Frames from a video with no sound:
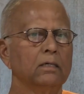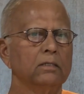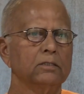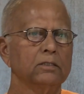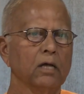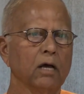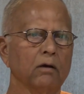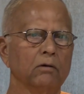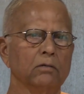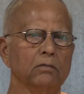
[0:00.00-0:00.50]

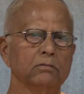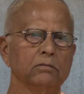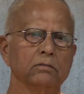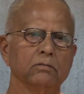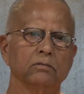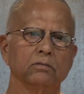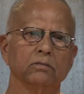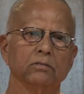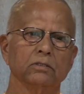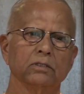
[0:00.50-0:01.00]
So
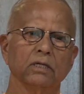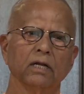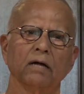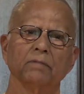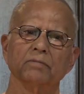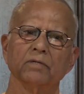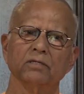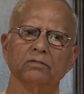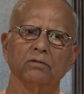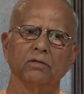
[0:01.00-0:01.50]
Sri
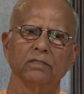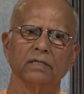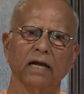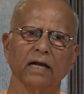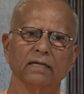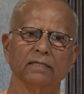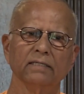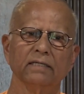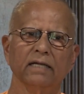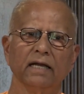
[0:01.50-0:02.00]
Ramakrishna
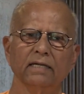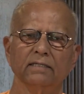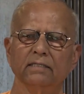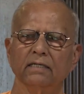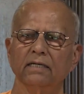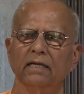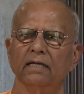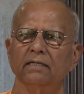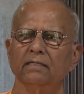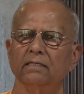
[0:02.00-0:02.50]
died in
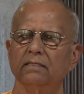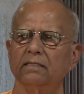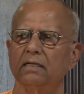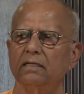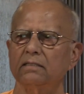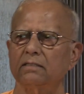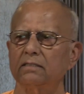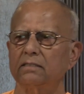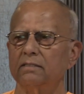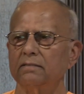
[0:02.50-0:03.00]

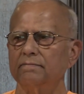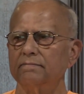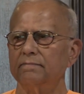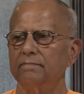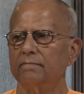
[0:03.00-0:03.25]
1886.